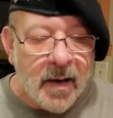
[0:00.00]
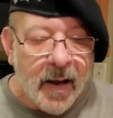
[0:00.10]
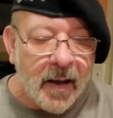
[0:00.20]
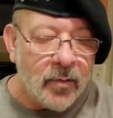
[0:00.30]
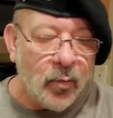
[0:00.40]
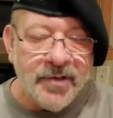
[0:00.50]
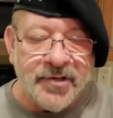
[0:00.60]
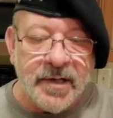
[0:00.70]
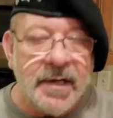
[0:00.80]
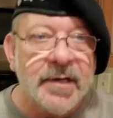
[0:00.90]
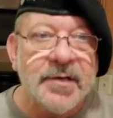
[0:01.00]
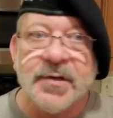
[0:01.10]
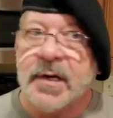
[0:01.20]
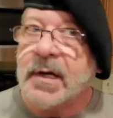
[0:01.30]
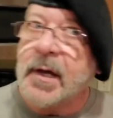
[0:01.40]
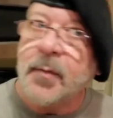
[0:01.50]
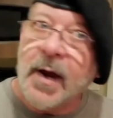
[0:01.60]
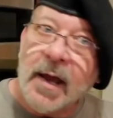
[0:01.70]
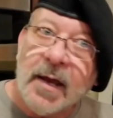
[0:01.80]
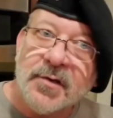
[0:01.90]
And the reason is so you can keep your
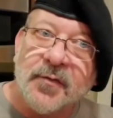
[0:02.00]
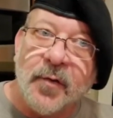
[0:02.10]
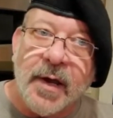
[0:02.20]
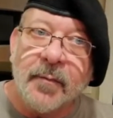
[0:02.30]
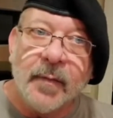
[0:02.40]
hands free.